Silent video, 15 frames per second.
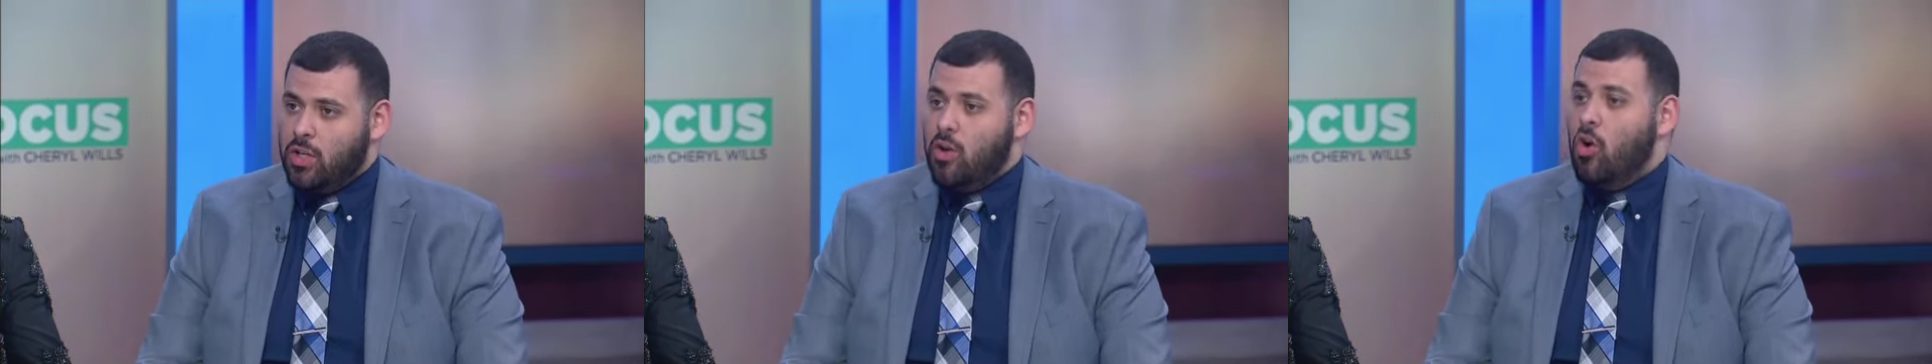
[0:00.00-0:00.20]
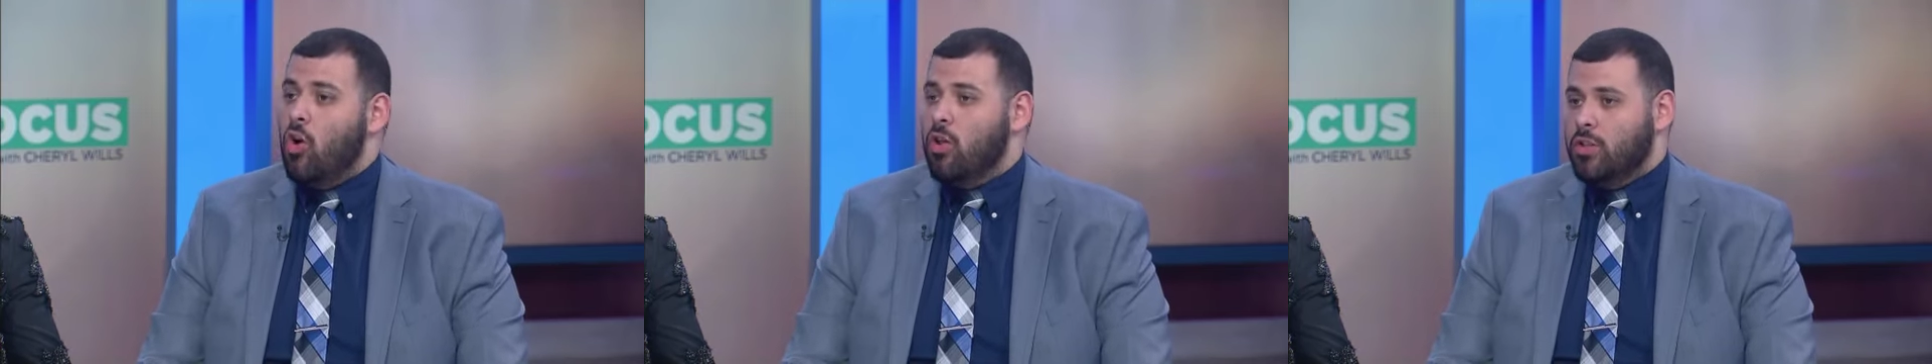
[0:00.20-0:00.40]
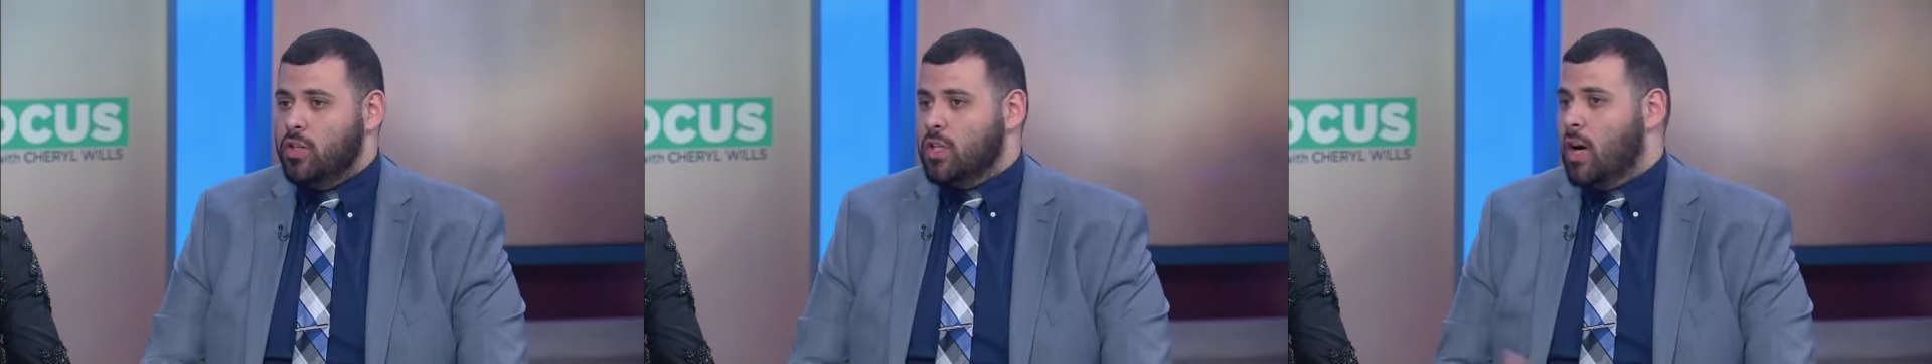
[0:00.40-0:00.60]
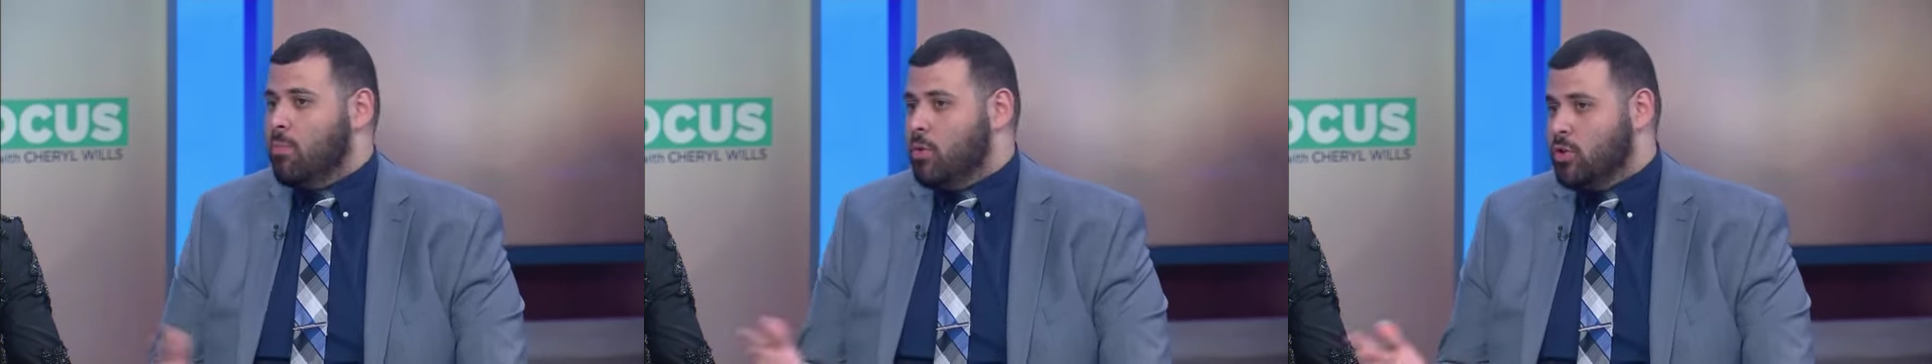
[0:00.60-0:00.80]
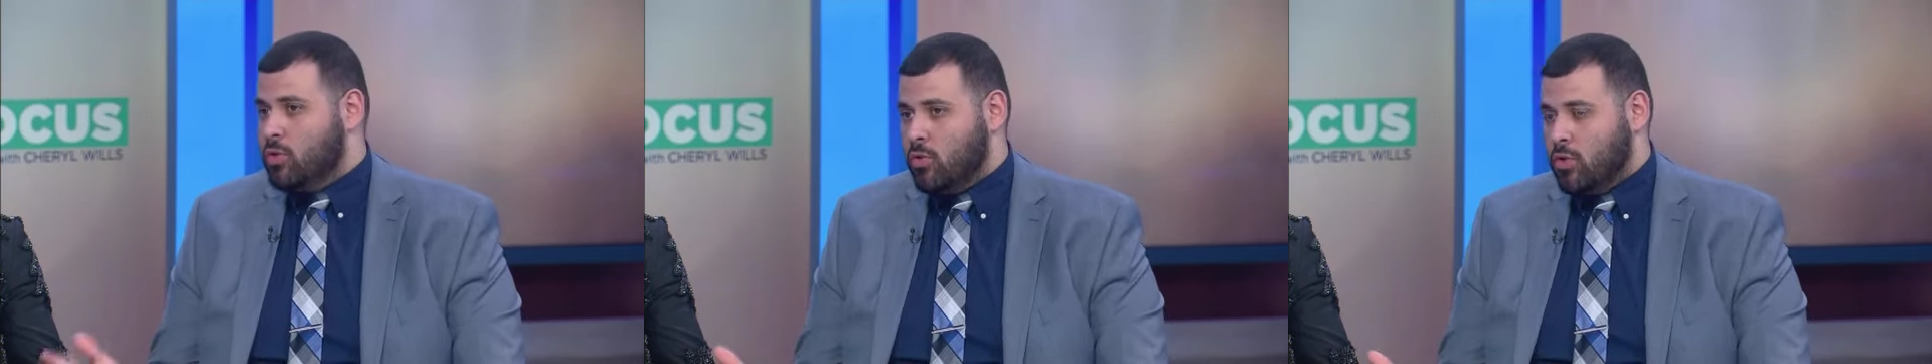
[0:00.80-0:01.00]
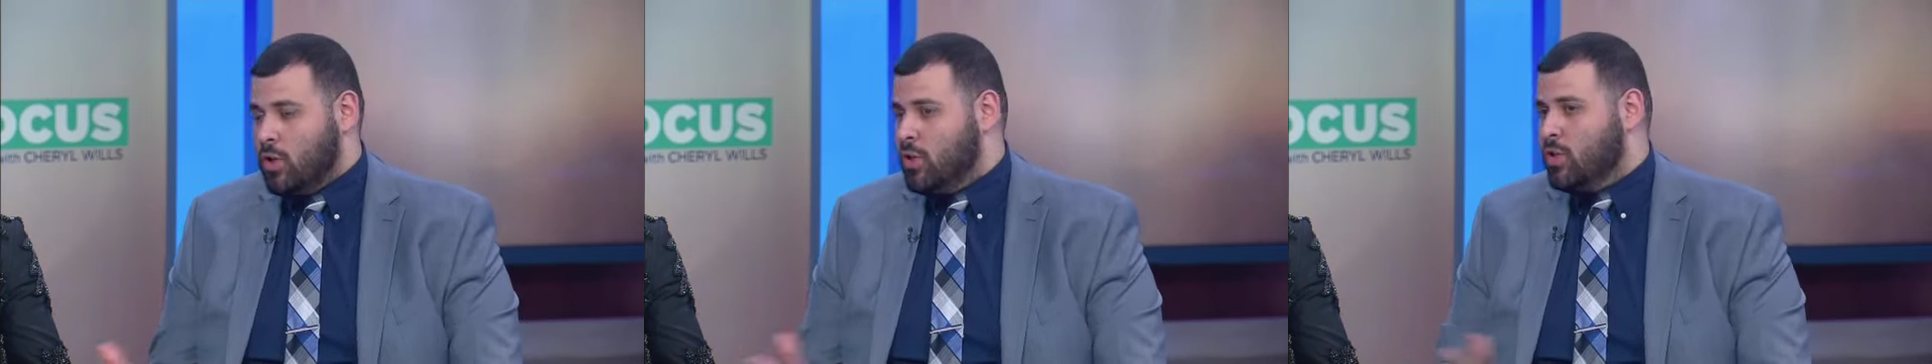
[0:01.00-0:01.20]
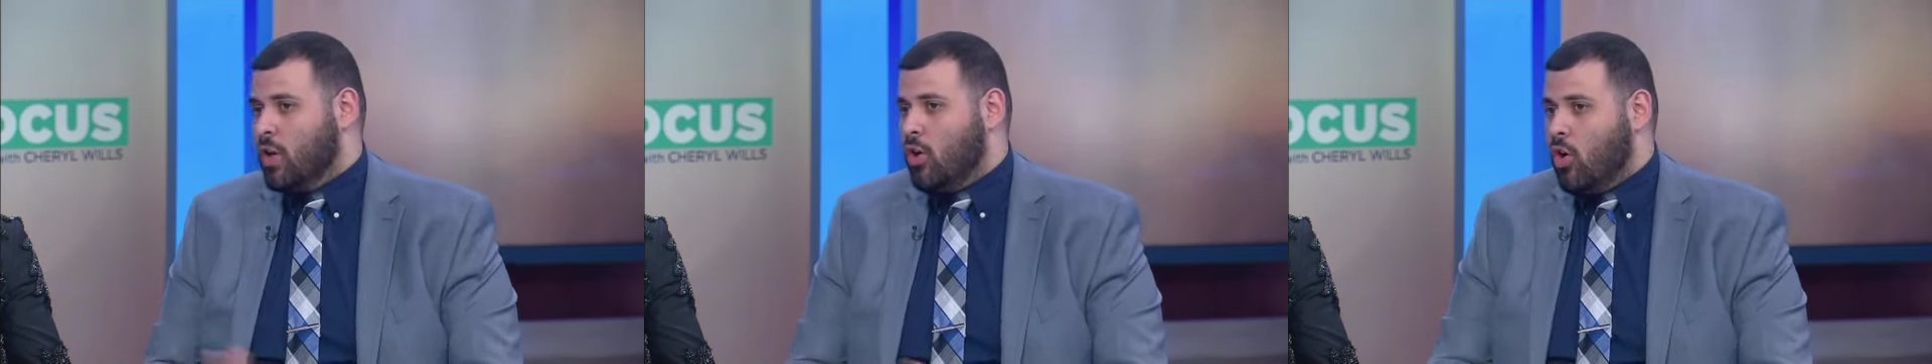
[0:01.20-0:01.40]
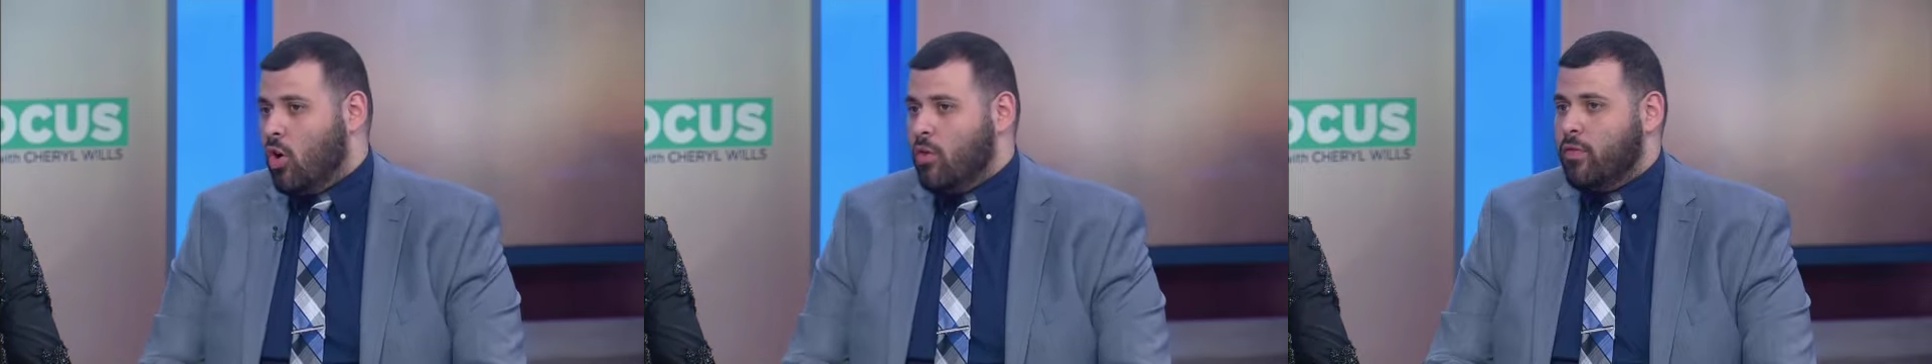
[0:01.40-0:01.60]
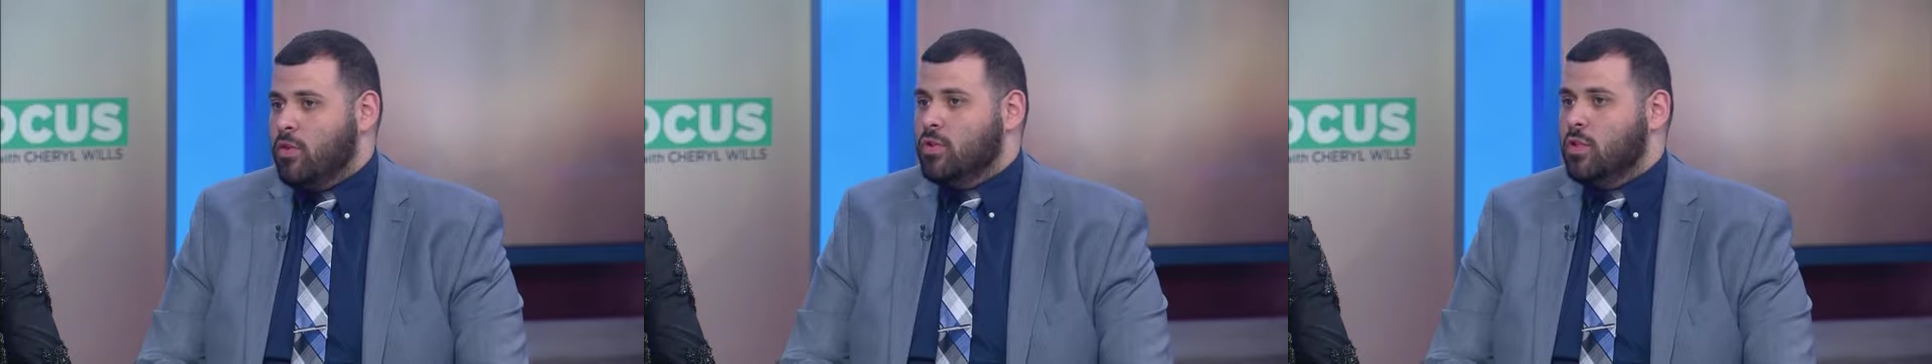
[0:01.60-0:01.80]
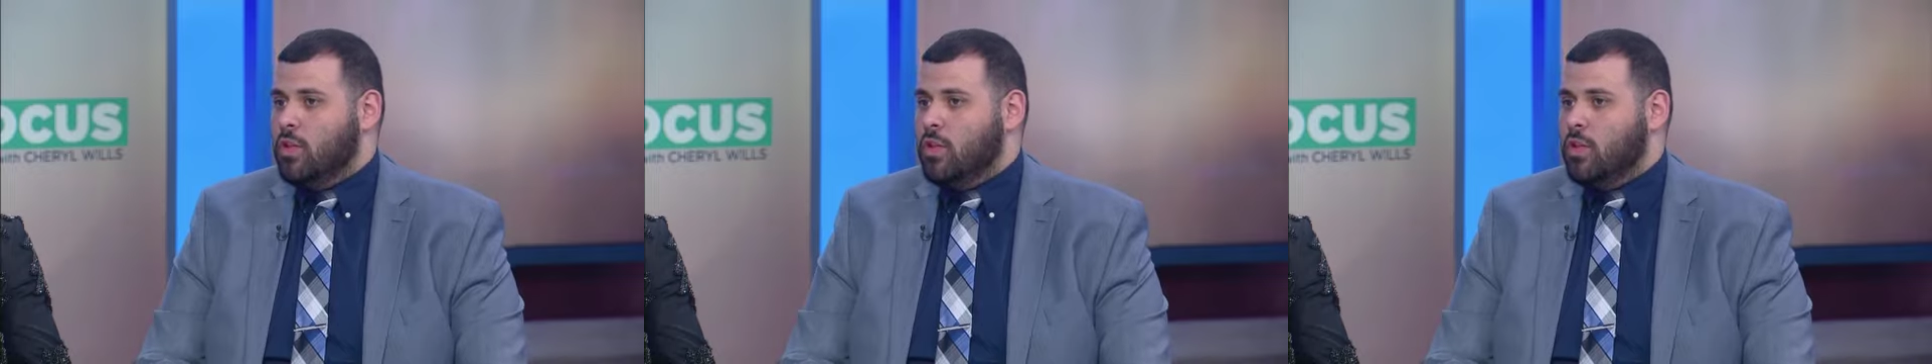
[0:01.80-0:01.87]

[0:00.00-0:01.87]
and all these opportunities that are offered